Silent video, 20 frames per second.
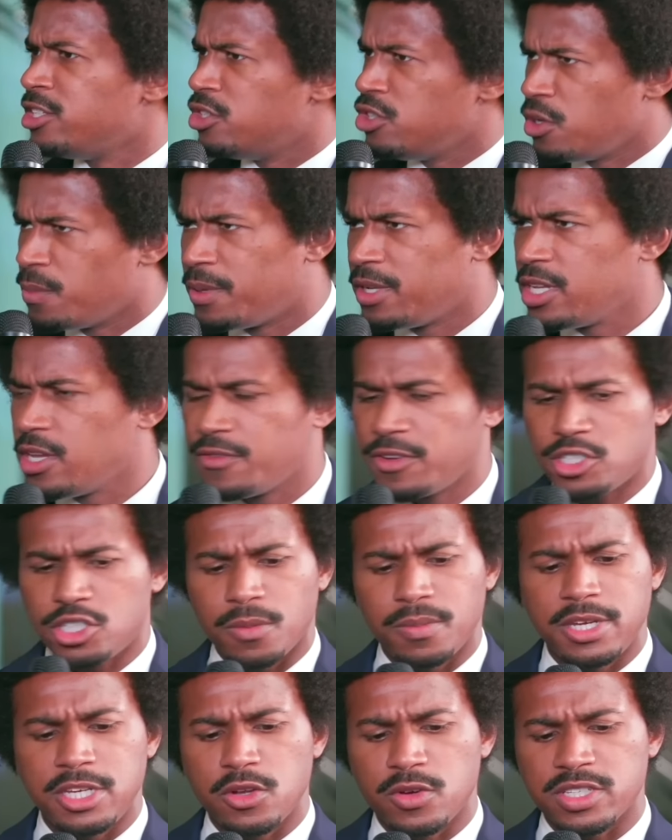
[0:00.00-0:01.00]
Do you believe it
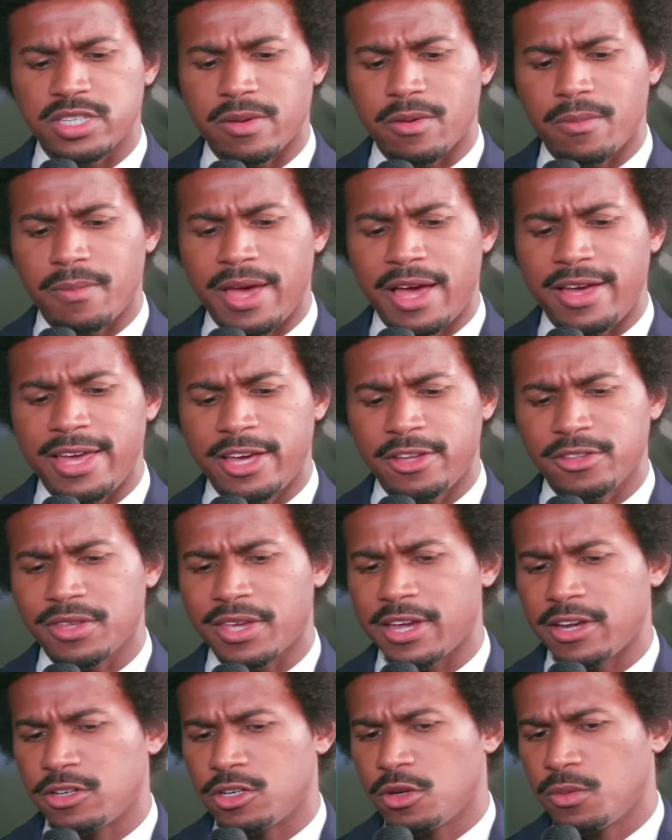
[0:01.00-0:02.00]
should be doing something about
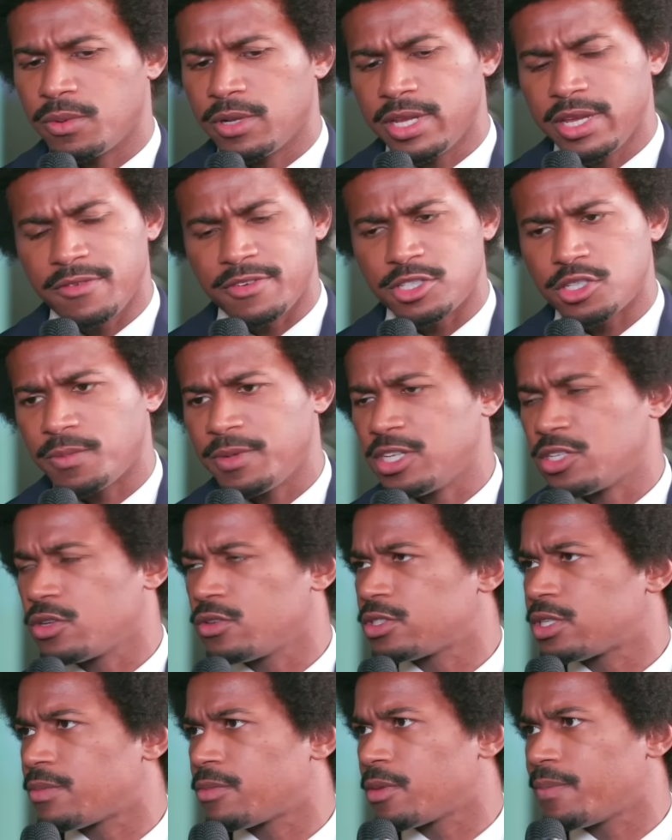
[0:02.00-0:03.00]
healthcare? Do you believe it should be
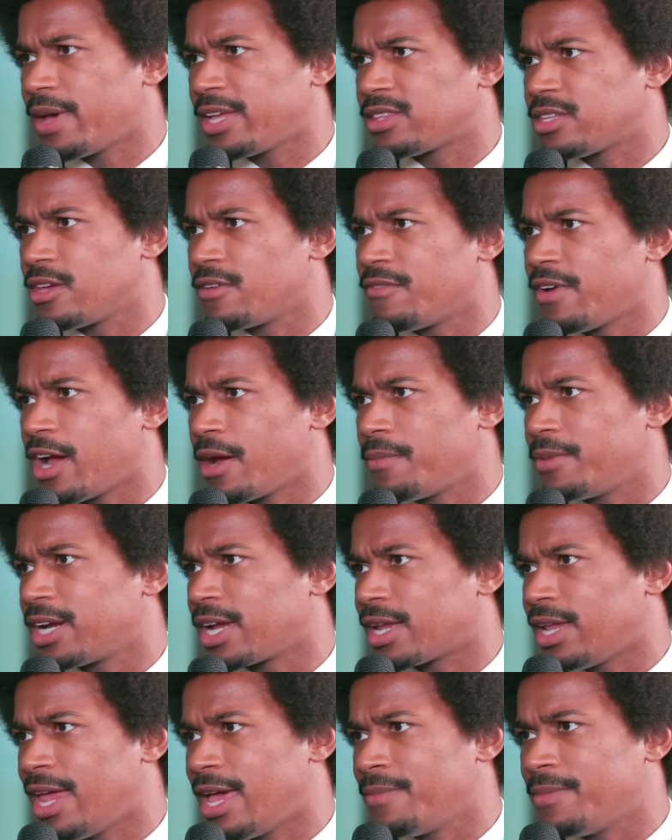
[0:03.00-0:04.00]
doing something about the environment
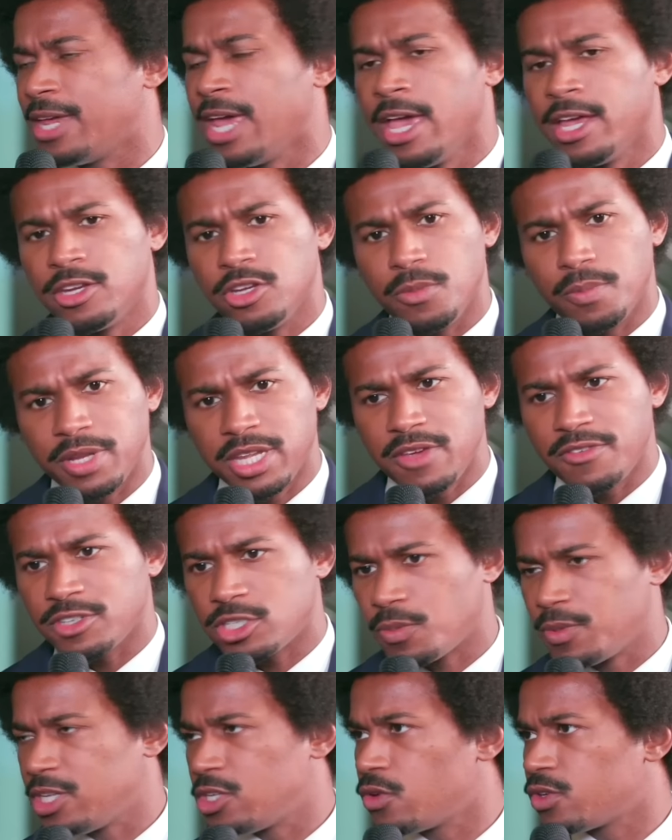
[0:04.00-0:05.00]
and climate? Do you believe
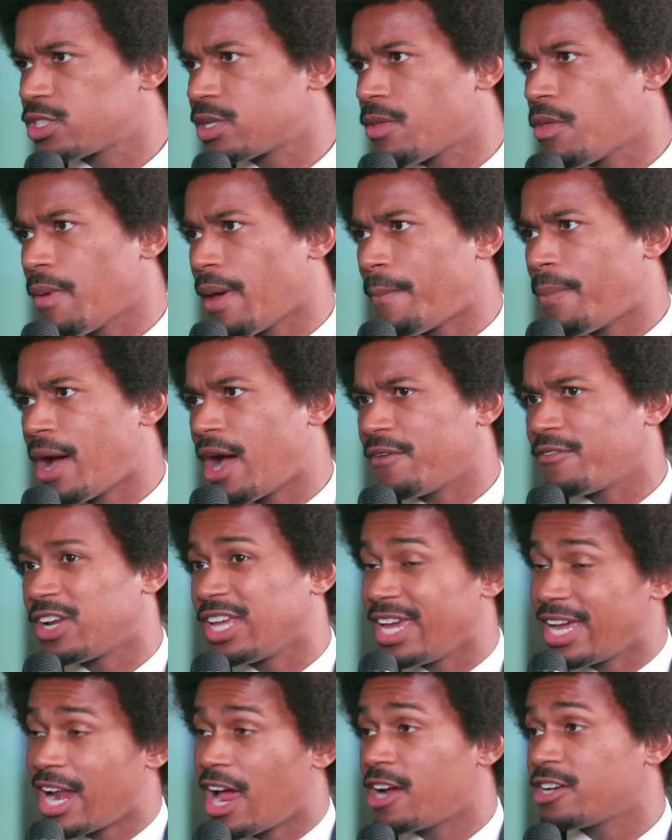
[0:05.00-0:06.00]
it should be doing something about
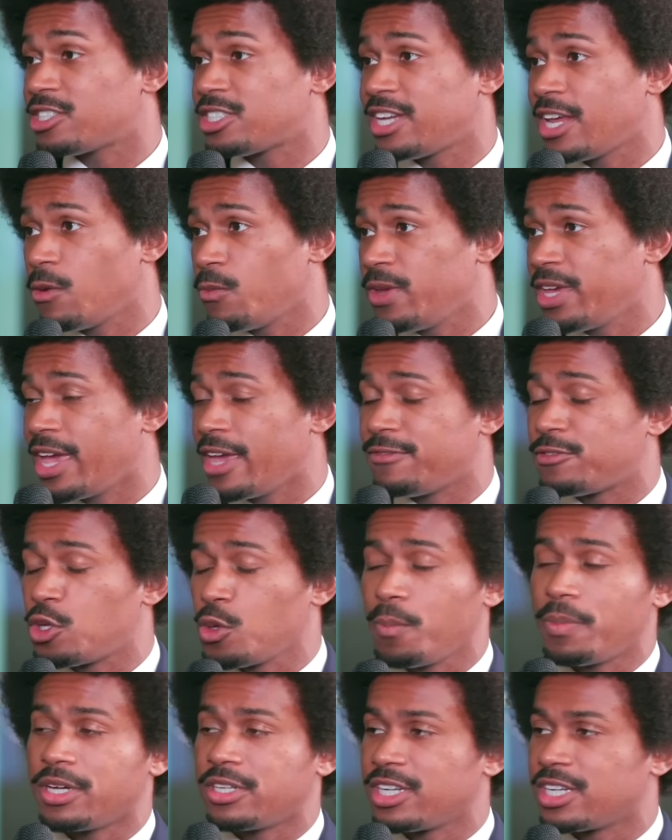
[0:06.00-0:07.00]
poverty? In our state, we gave
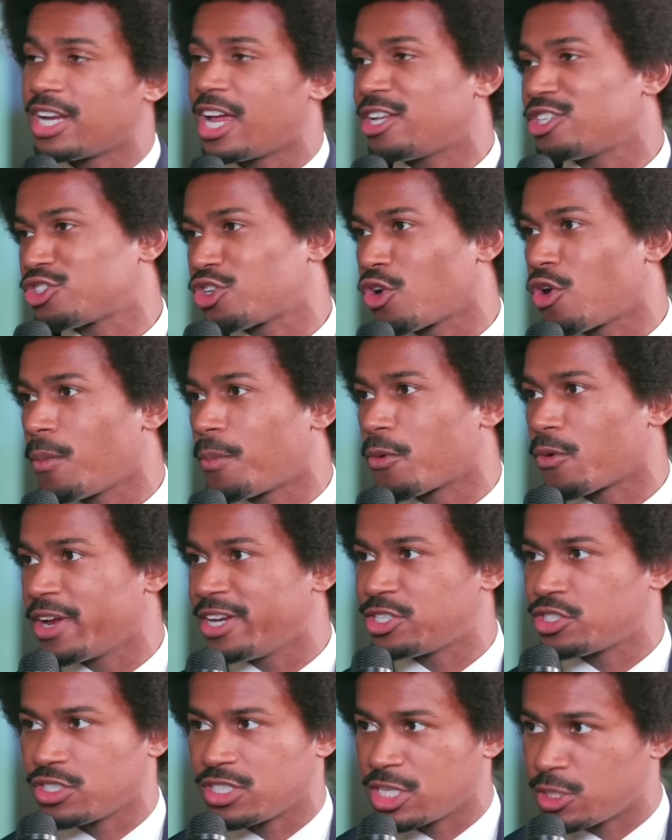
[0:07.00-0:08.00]
$2 billion to
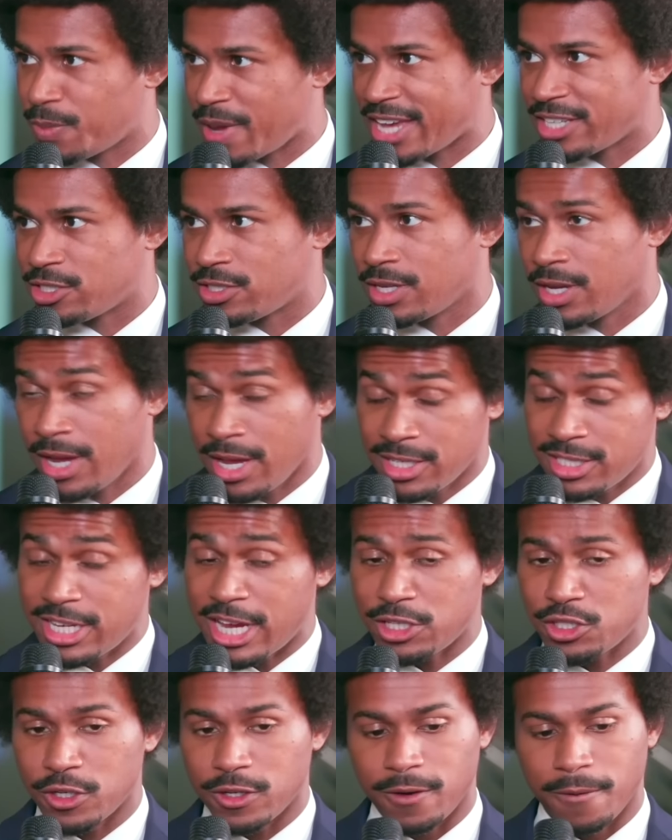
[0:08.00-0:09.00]
corporations this past
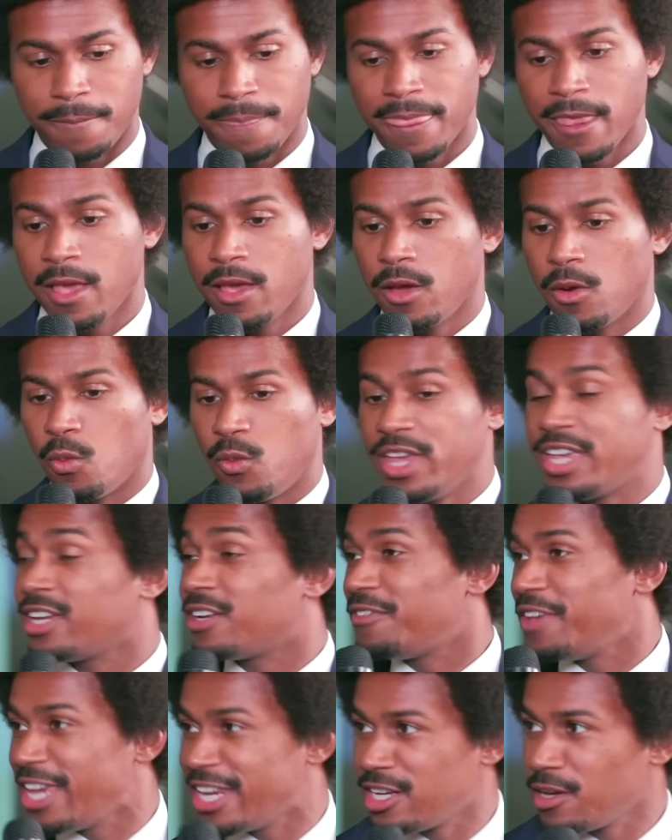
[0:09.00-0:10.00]
session. Yep. We
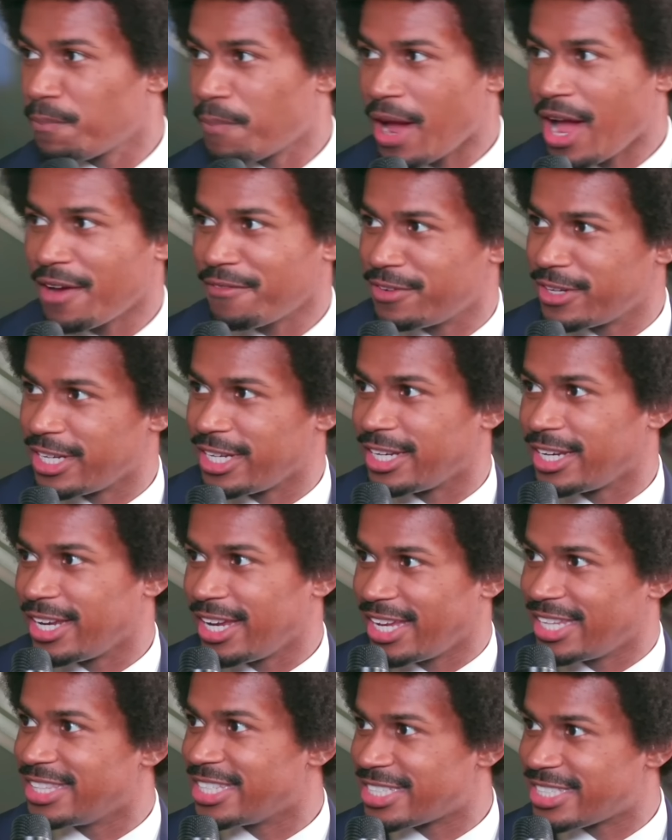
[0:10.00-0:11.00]
could have ended poverty
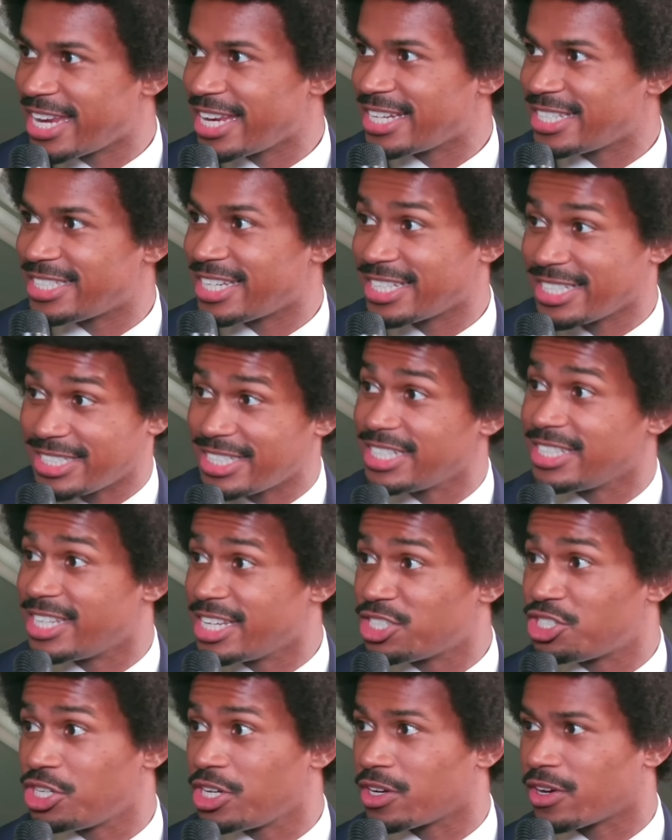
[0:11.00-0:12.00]
in the state of Tennessee
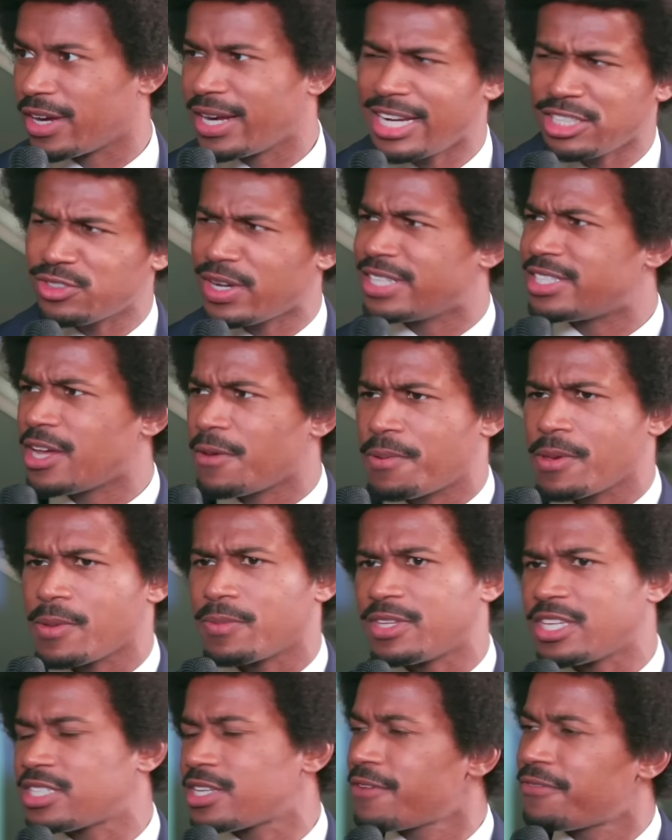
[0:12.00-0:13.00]
this year. And I try to tell
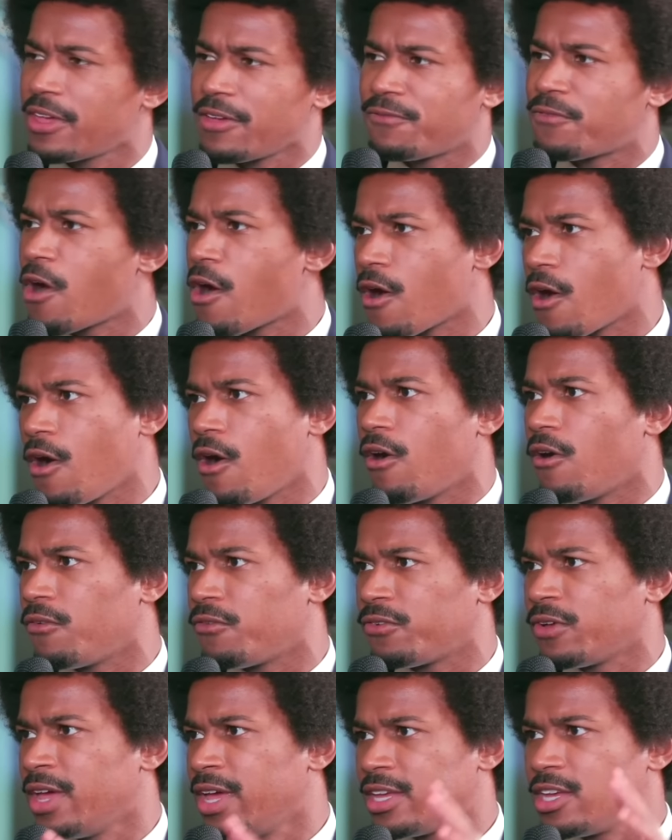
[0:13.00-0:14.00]
people this stuff ain't far
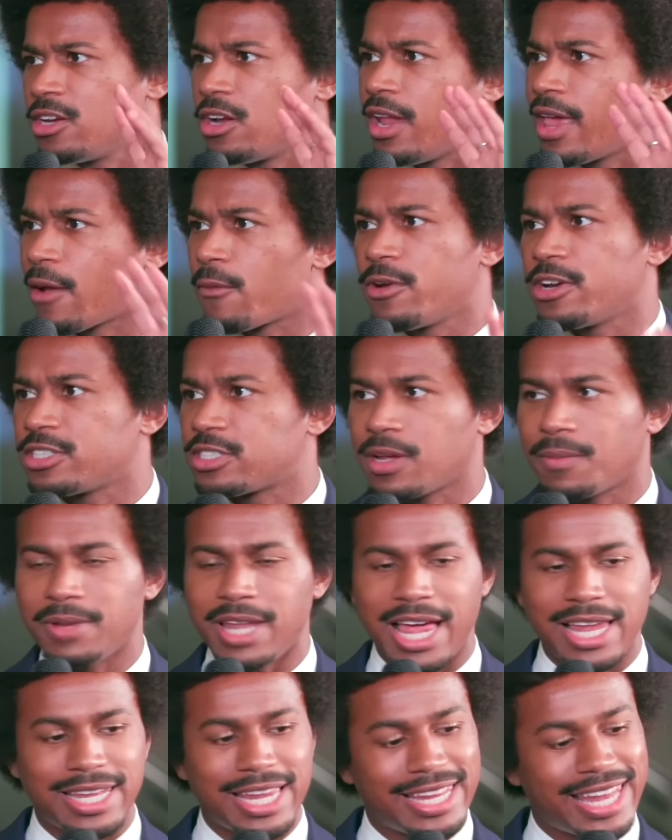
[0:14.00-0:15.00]
off. Right. You know, like we're some
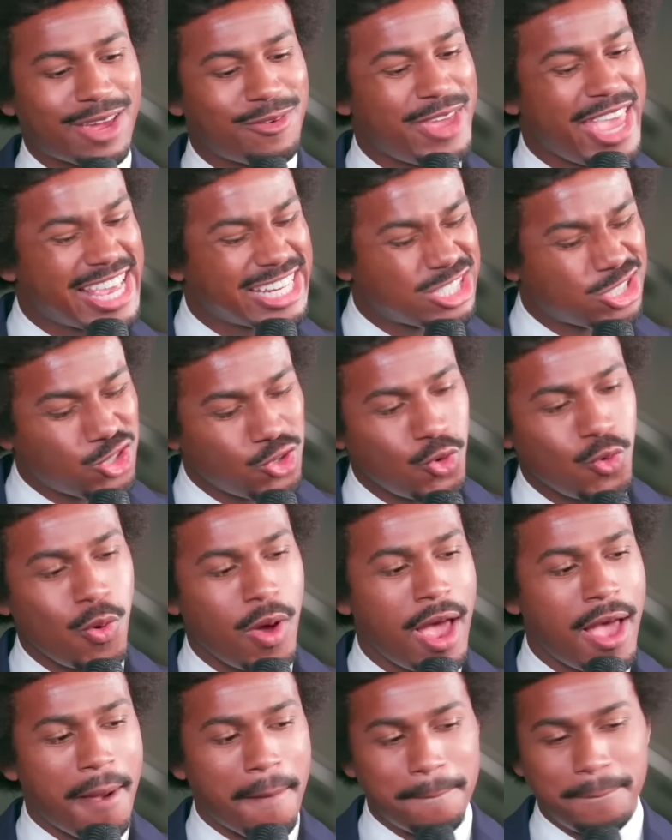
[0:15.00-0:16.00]
la la line. We had
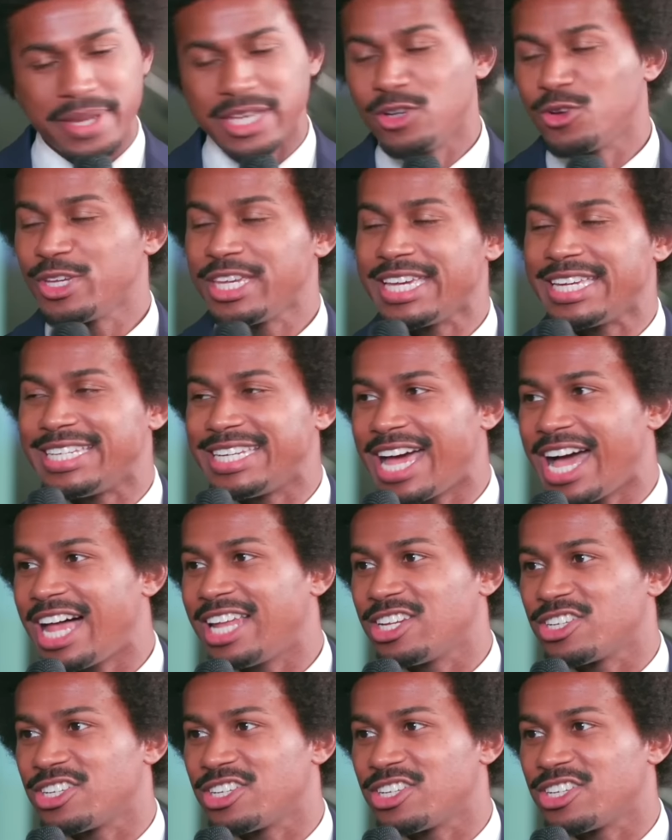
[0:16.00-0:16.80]
$2 billion yep.